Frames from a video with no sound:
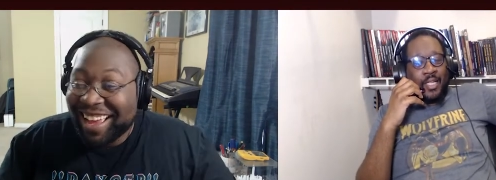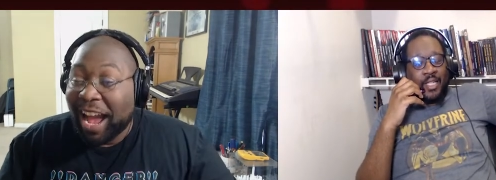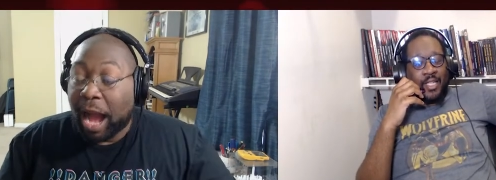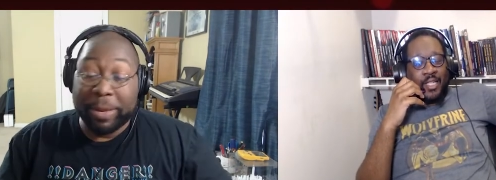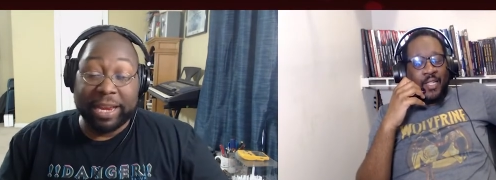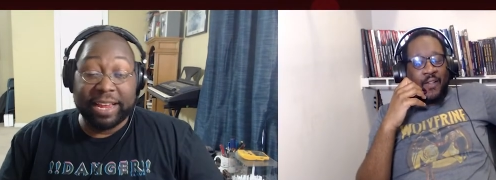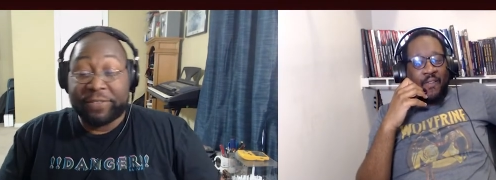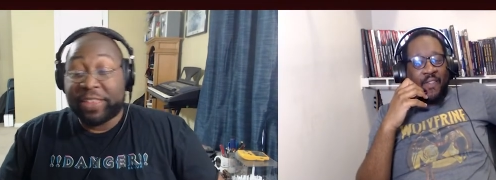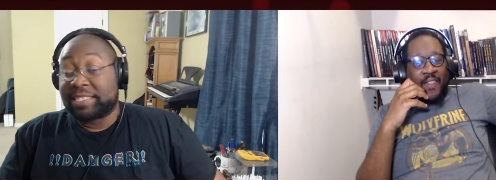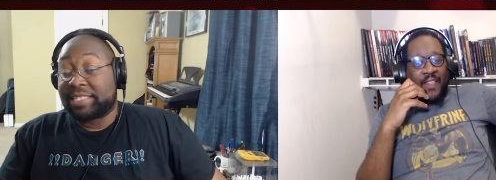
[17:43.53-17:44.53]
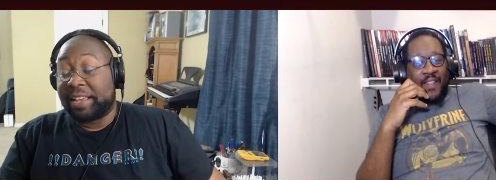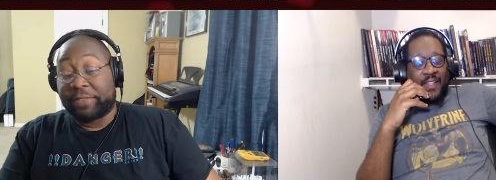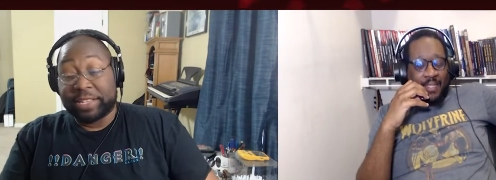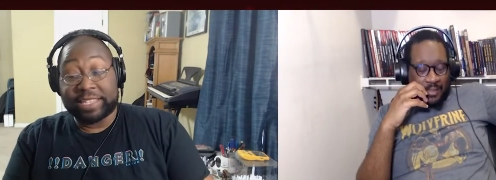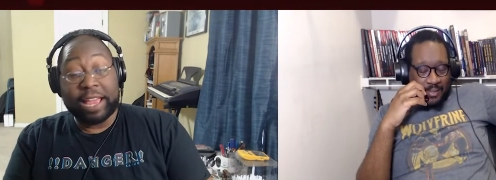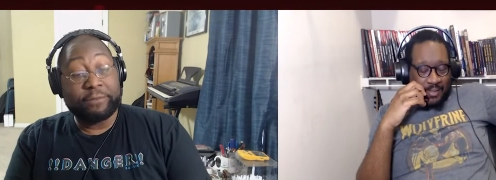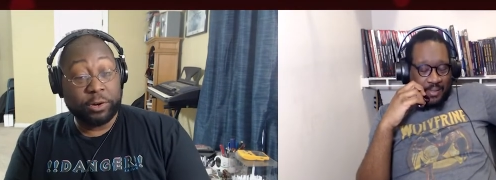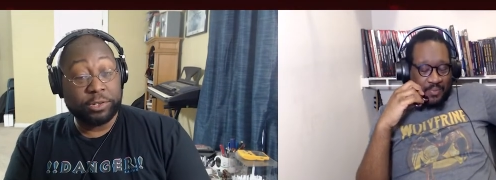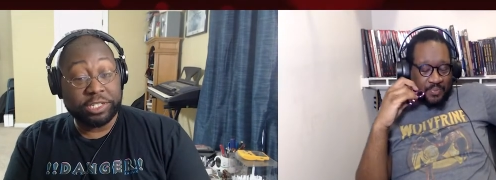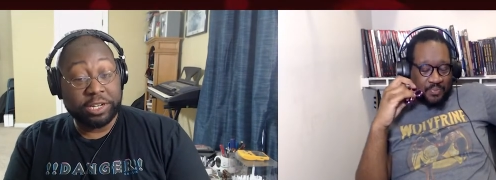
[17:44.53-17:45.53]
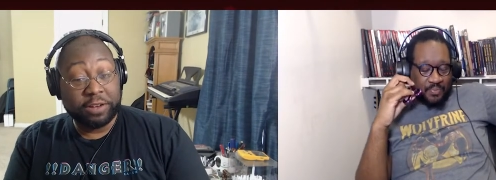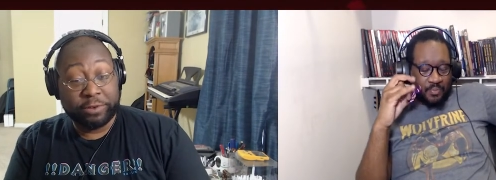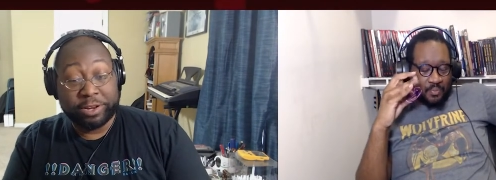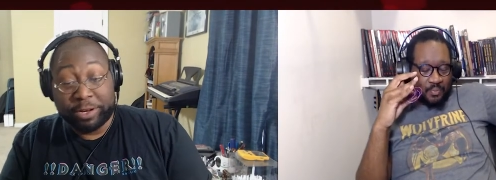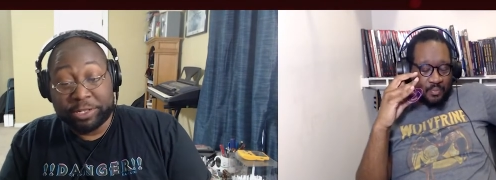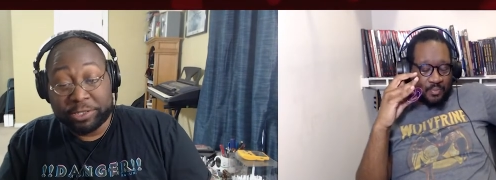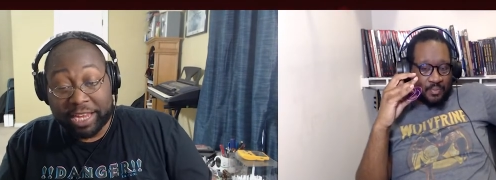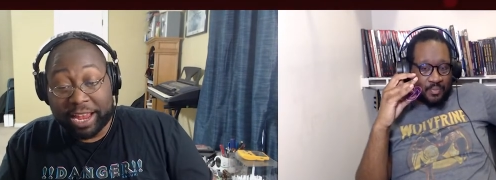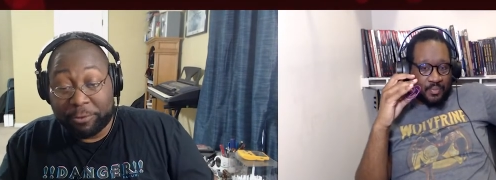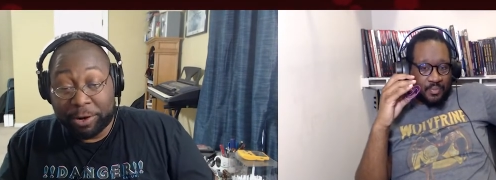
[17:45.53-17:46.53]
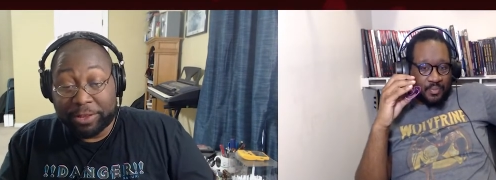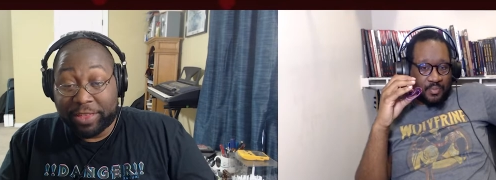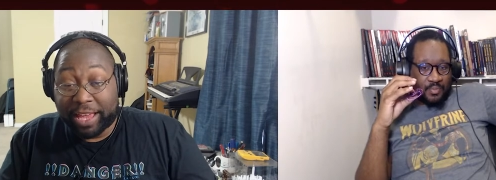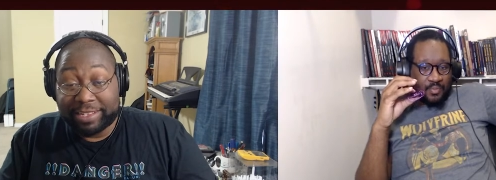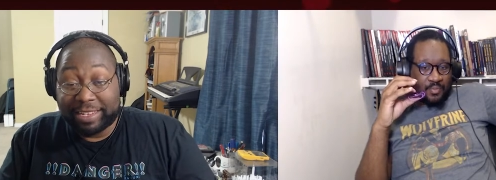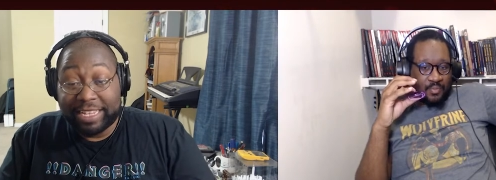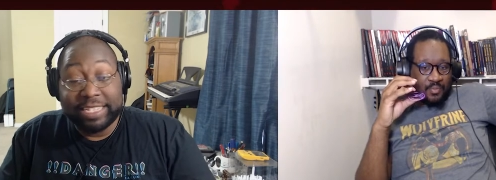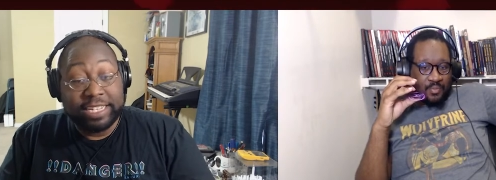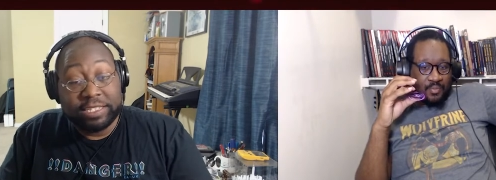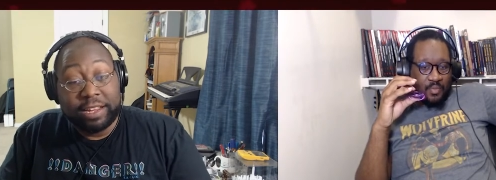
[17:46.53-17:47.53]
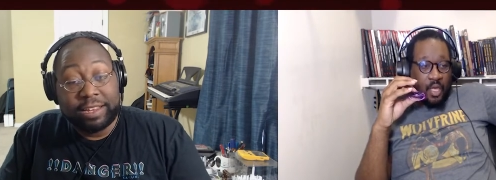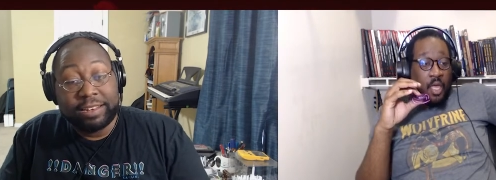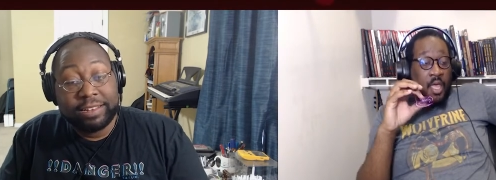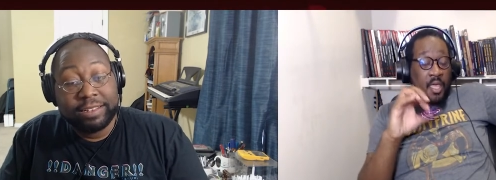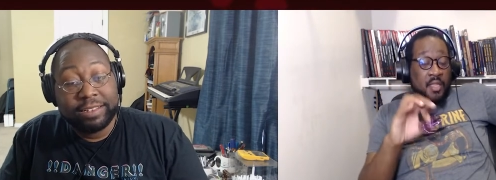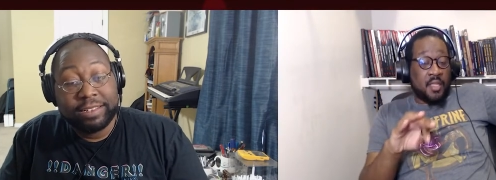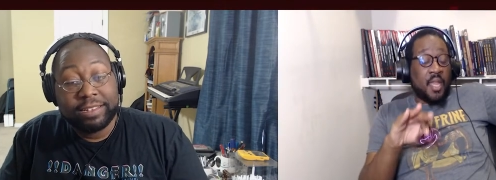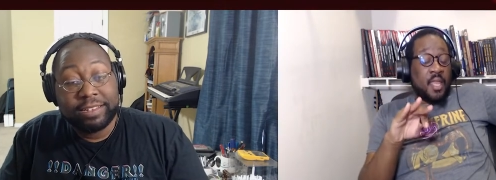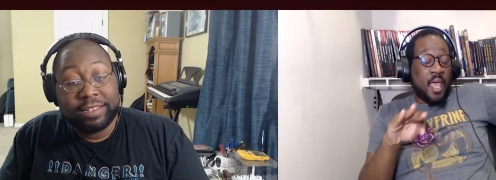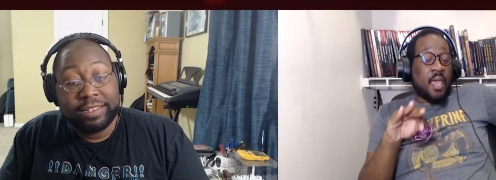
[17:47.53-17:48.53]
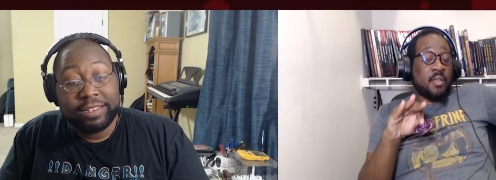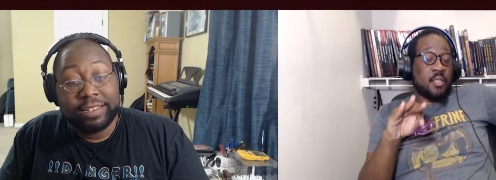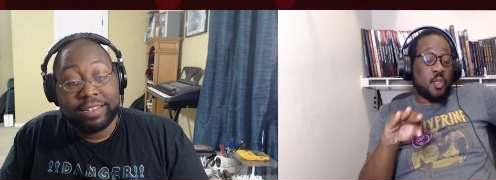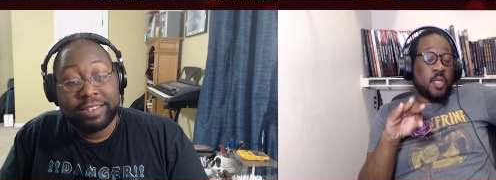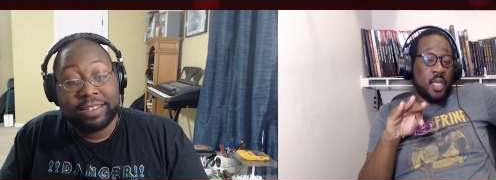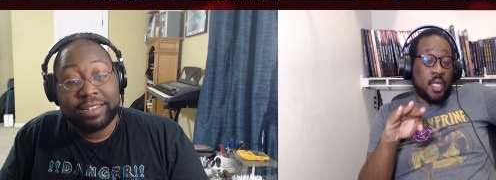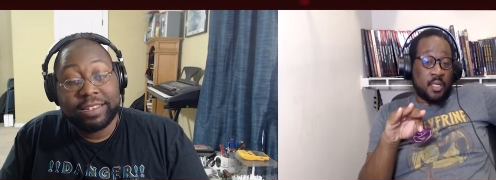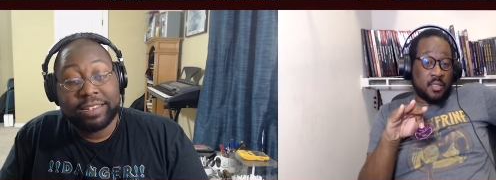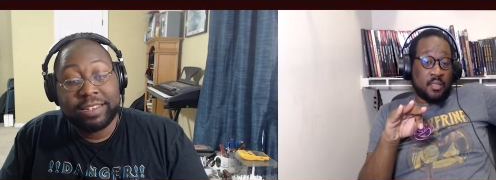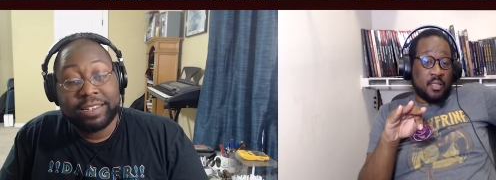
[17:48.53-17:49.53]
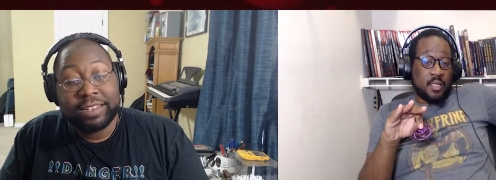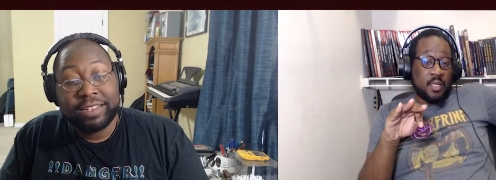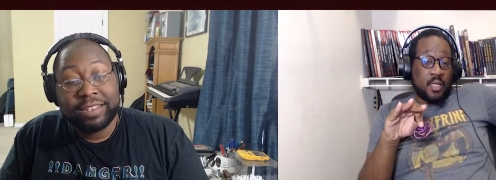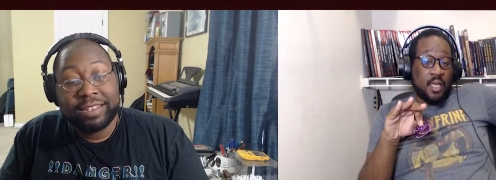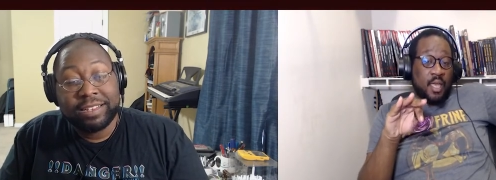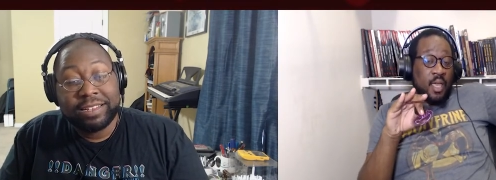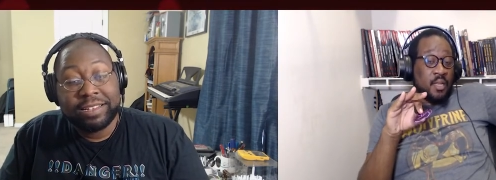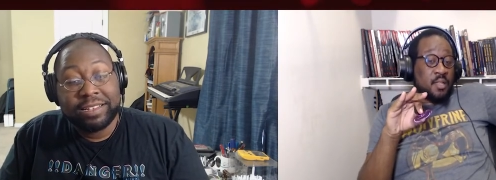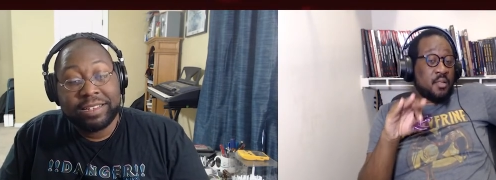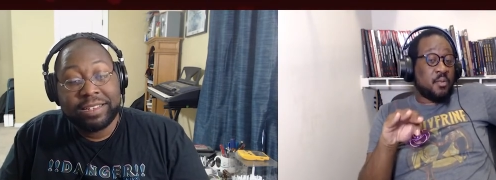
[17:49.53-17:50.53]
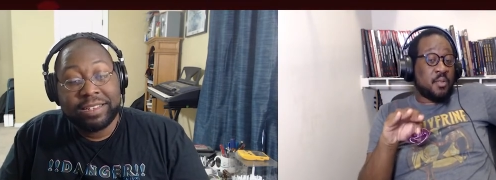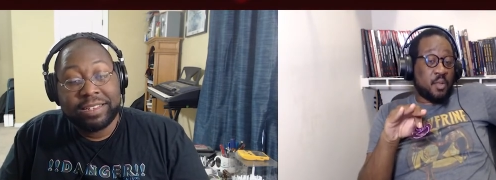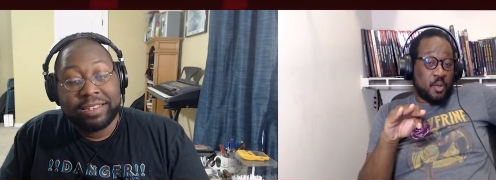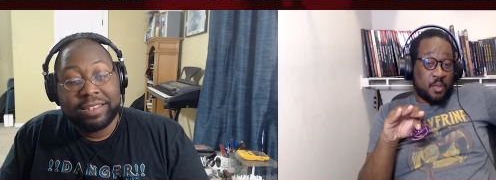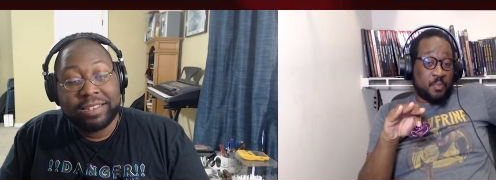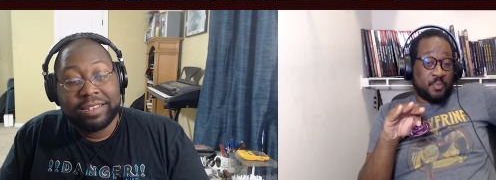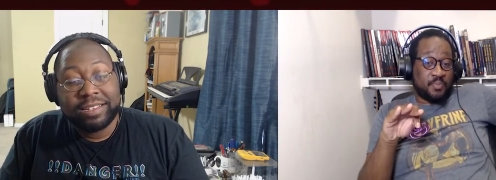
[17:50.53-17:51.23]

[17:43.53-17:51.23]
Speaker 1: I mean, if this if it's that version of Reed Richards that where that is his son.
Speaker 2: He said he has two kids and a Sue Storm.